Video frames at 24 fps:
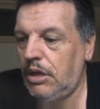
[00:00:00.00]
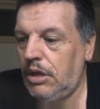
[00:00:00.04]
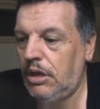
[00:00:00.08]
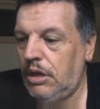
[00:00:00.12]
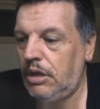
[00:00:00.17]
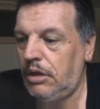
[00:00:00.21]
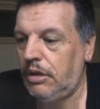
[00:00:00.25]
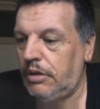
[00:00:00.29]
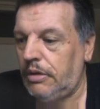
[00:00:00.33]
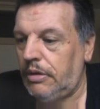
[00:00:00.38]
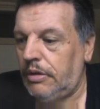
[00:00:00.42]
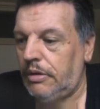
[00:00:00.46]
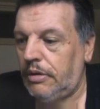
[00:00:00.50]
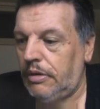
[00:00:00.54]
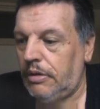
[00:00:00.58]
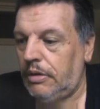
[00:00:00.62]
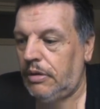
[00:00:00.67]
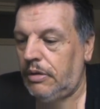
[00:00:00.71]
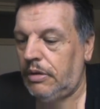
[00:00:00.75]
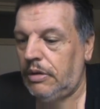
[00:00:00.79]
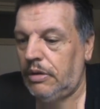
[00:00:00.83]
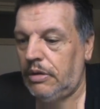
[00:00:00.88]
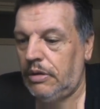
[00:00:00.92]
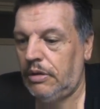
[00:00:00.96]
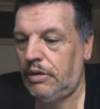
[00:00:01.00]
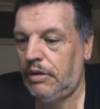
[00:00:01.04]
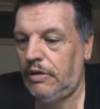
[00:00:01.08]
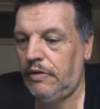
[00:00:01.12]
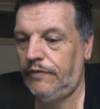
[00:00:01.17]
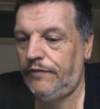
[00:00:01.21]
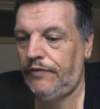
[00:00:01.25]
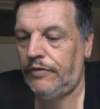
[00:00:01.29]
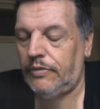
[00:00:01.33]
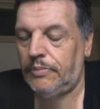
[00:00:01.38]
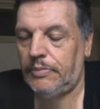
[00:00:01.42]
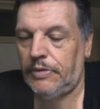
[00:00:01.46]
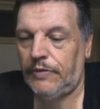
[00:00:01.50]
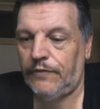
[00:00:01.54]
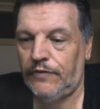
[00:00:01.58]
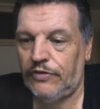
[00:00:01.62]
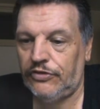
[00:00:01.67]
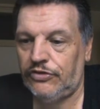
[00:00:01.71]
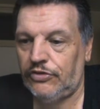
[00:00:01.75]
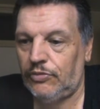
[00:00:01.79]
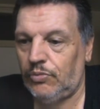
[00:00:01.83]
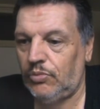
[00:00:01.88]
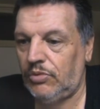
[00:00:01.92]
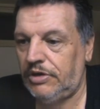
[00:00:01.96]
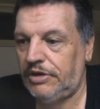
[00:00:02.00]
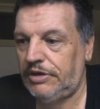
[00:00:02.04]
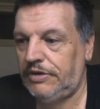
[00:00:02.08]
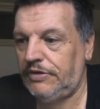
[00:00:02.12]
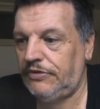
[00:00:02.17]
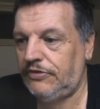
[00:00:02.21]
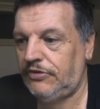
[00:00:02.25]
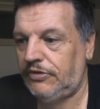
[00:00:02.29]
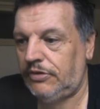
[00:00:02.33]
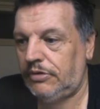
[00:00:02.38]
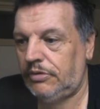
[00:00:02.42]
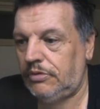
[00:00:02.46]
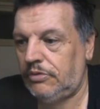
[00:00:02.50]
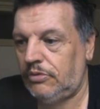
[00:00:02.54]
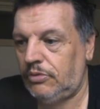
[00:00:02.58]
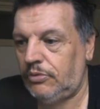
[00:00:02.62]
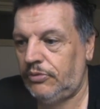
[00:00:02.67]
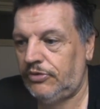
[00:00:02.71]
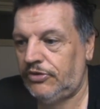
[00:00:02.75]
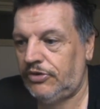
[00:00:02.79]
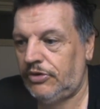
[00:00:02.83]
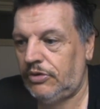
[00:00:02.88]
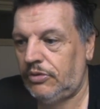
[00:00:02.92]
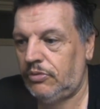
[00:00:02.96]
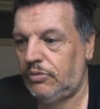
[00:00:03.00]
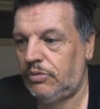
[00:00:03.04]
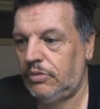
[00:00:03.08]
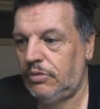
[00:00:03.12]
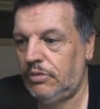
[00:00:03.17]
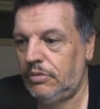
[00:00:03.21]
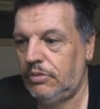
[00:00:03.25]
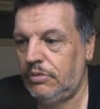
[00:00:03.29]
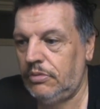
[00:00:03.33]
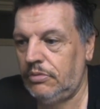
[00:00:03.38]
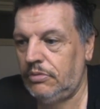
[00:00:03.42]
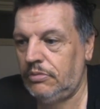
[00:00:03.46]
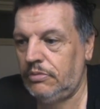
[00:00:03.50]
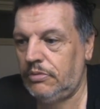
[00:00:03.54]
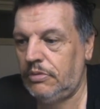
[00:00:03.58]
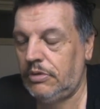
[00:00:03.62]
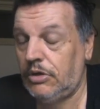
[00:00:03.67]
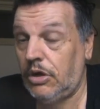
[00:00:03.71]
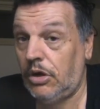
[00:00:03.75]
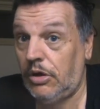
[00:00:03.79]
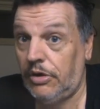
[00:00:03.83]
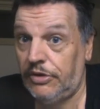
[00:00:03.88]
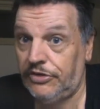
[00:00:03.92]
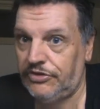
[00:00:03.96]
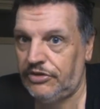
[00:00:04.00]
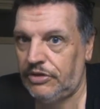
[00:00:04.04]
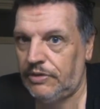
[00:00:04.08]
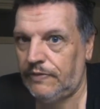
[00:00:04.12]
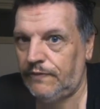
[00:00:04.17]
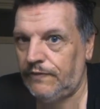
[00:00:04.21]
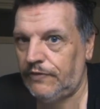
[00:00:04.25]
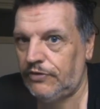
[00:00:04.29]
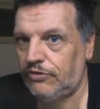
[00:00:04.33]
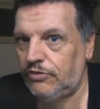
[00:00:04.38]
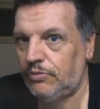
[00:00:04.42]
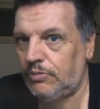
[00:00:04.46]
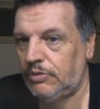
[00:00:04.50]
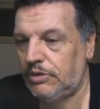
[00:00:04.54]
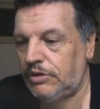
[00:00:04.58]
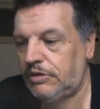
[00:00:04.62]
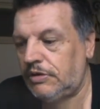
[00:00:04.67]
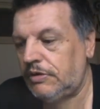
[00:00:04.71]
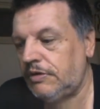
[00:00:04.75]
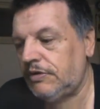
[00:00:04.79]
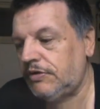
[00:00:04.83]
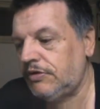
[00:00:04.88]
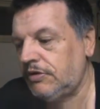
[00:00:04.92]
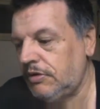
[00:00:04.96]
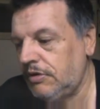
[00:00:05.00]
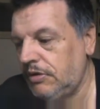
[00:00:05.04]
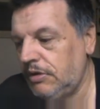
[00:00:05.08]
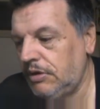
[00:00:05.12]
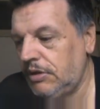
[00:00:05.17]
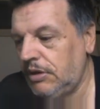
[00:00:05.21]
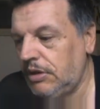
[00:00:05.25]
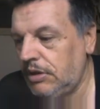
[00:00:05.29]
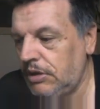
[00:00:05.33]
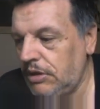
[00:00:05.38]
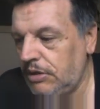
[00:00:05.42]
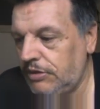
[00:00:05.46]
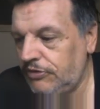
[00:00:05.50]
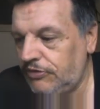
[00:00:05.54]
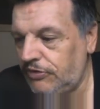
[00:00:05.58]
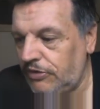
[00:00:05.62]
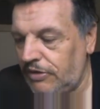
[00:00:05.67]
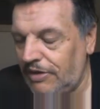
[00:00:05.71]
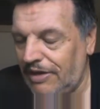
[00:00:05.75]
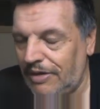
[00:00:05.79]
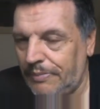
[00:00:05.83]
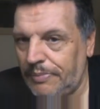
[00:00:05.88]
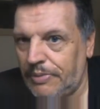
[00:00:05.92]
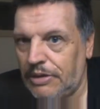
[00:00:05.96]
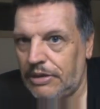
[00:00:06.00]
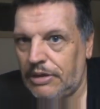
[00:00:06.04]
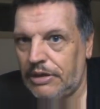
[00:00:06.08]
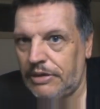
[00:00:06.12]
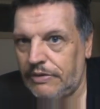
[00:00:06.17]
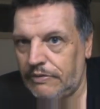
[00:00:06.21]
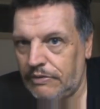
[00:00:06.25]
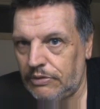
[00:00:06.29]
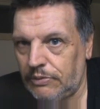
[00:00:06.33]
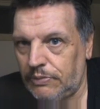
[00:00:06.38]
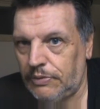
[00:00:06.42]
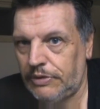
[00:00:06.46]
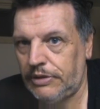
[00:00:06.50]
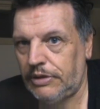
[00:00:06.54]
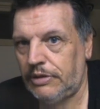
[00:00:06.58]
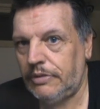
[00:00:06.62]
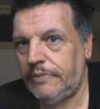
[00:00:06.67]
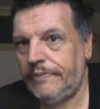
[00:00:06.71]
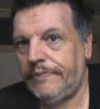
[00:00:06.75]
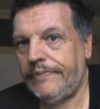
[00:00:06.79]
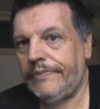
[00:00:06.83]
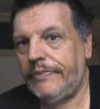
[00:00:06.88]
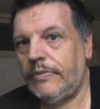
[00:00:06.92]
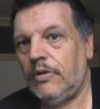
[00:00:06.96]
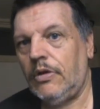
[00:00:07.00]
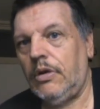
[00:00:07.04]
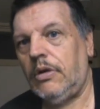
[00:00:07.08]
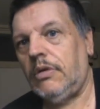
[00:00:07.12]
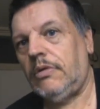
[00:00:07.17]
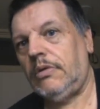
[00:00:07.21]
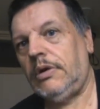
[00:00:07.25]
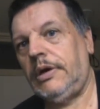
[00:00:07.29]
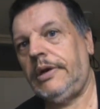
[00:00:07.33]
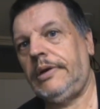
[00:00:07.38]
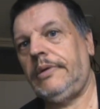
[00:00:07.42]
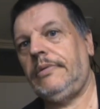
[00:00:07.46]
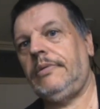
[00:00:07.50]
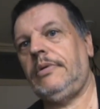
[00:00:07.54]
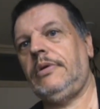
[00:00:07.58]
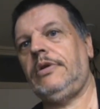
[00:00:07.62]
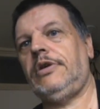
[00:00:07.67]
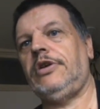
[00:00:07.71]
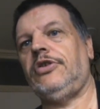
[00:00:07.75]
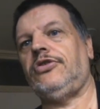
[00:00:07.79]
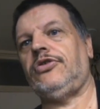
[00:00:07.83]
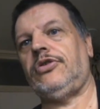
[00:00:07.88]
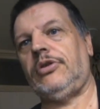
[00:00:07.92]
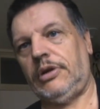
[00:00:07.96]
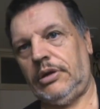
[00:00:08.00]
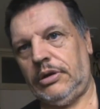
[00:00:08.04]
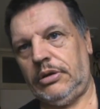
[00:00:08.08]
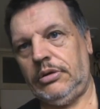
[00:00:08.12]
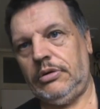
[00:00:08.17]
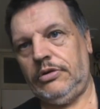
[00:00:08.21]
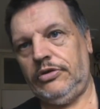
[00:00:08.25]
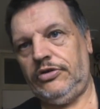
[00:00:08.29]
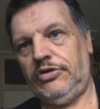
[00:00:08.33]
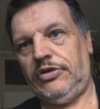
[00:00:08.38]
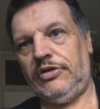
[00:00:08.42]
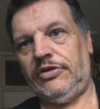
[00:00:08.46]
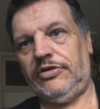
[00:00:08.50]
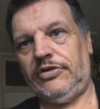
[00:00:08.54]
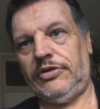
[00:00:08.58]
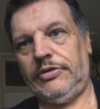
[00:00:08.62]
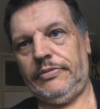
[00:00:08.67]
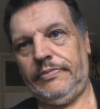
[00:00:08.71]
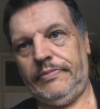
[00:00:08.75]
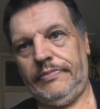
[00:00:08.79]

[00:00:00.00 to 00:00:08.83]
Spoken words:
for my fishing weights, and also casting fishing weights. So that'll be later in the week. Alright, catch you later. Cheers.